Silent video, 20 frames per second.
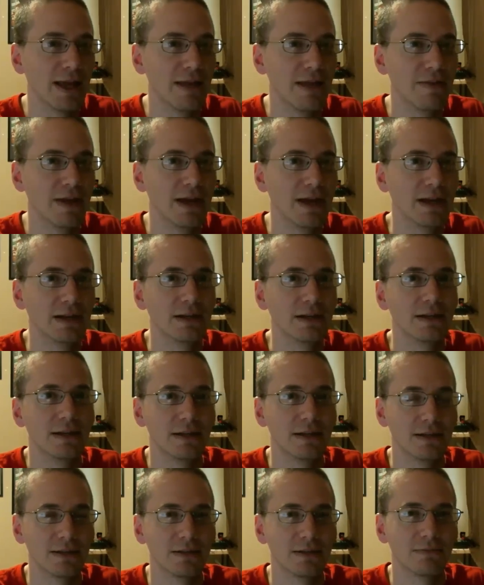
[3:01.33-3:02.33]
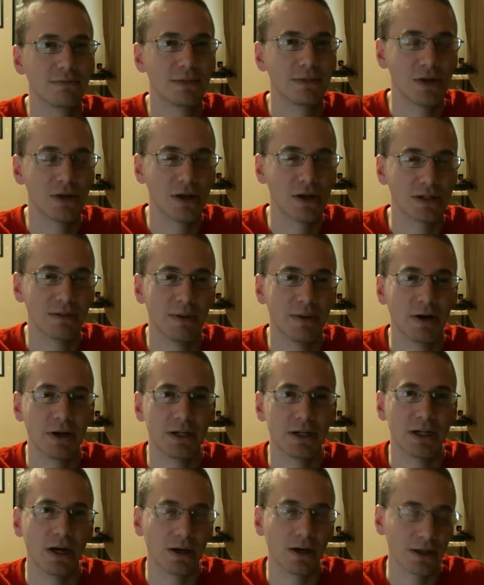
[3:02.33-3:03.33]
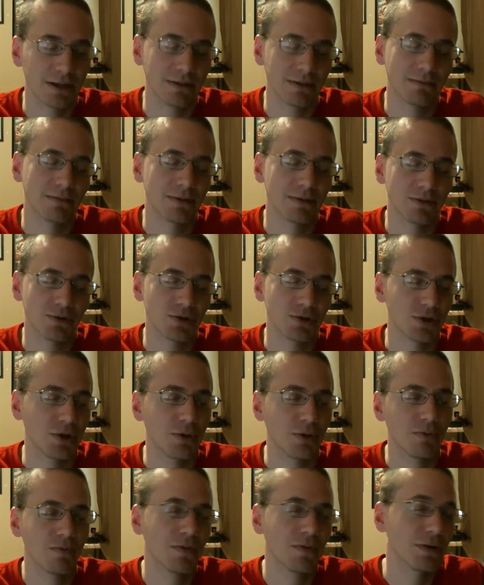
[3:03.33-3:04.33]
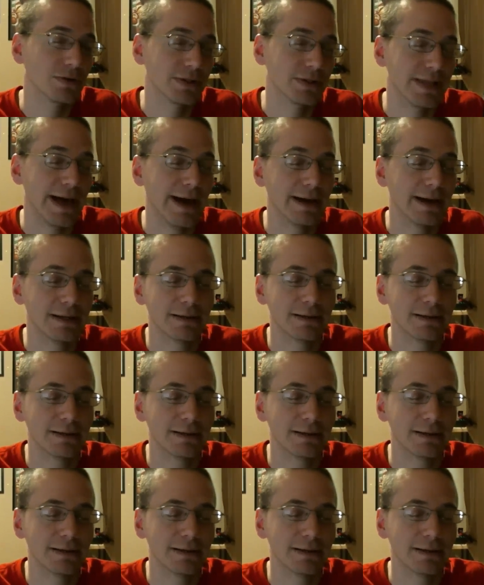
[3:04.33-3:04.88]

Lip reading: then talks about a duck. So there's that.